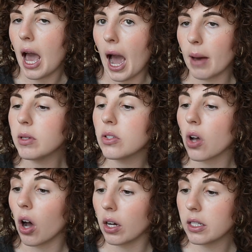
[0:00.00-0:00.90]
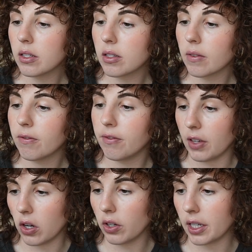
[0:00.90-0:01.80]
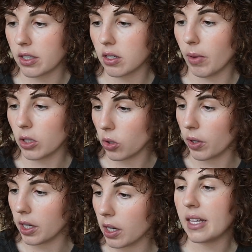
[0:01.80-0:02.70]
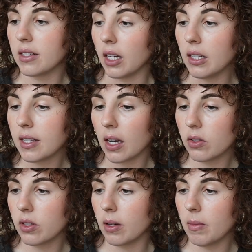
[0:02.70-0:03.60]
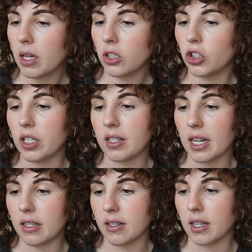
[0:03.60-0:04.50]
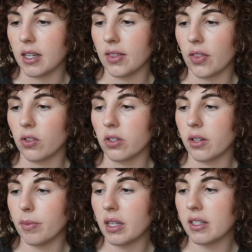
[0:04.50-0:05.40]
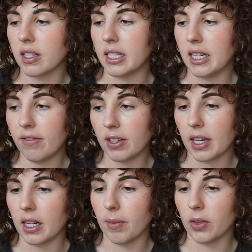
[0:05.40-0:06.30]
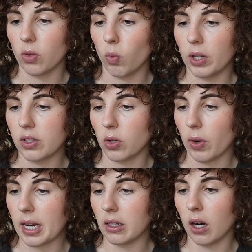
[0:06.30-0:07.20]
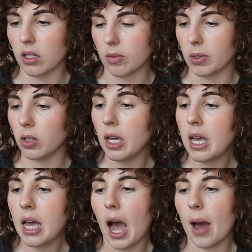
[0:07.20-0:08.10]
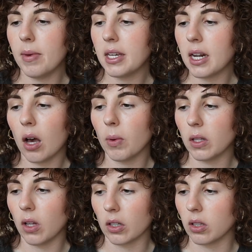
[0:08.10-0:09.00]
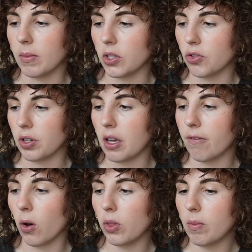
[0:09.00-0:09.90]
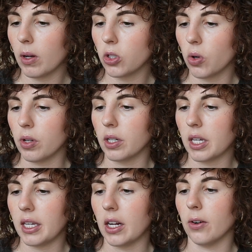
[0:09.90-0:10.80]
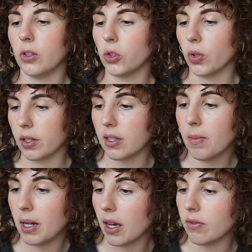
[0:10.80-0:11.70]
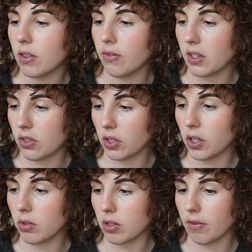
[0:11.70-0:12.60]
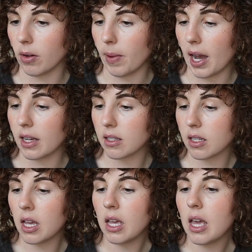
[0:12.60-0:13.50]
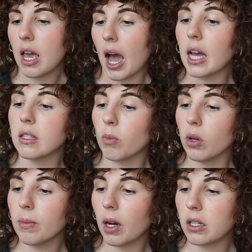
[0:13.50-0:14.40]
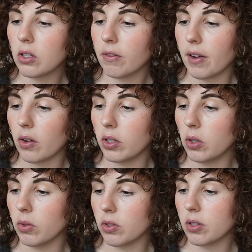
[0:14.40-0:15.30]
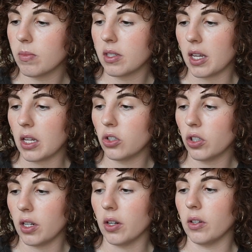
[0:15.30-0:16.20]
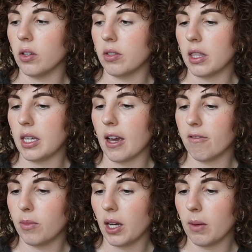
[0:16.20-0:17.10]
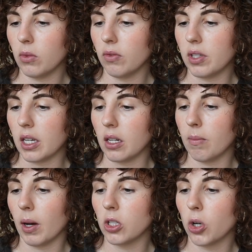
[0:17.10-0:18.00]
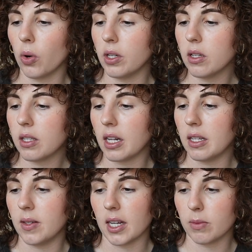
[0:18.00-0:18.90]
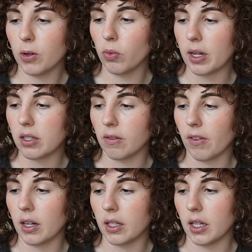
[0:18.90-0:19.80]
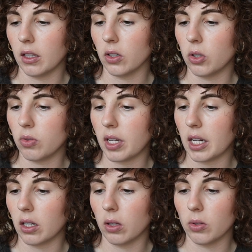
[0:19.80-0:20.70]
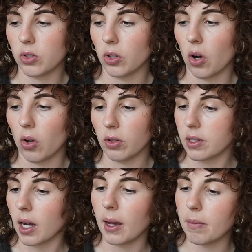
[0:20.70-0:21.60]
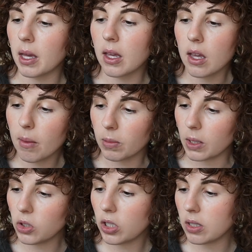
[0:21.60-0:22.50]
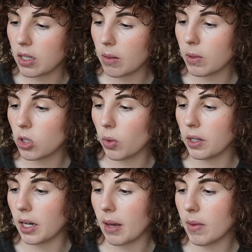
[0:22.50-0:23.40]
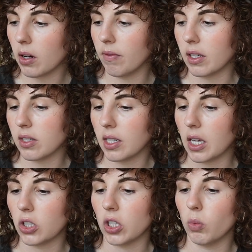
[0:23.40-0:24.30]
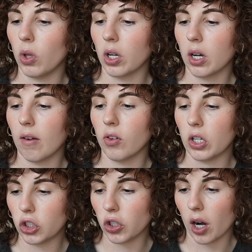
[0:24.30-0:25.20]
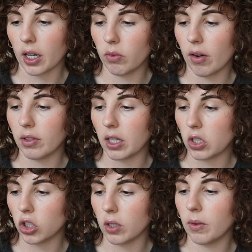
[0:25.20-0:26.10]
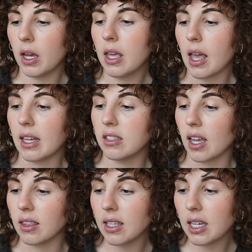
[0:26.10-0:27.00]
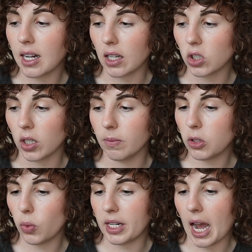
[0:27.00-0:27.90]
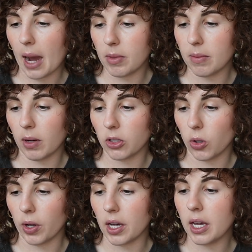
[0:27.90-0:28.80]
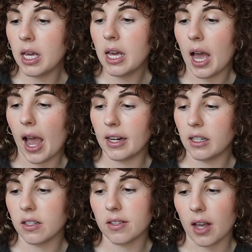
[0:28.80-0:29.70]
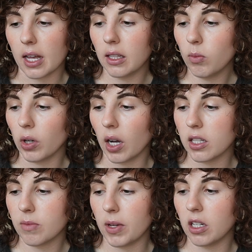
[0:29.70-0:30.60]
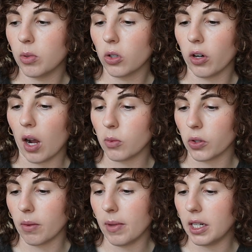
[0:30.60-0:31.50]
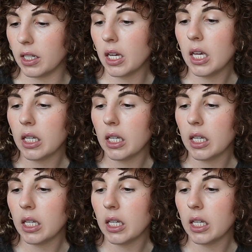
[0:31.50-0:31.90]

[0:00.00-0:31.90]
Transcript: Abby's honest fear gets to Montoya. His gut tells him she's innocent and that there's something significant about the once grand hospital. Abby can help unlock the mystery, if only Montoya can get her to trust him enough to face the ghost of her past. As more bodies are found in gruesome staged scenarios and the FBI moves in, Montoya's in a desperate race to find a killer who's getting closer all the time. Plunging deep into a nightmare investigation will uncover a shocking revelation: a deadly connection between Abby and Montoya, and an asylum where unspeakable crimes were committed.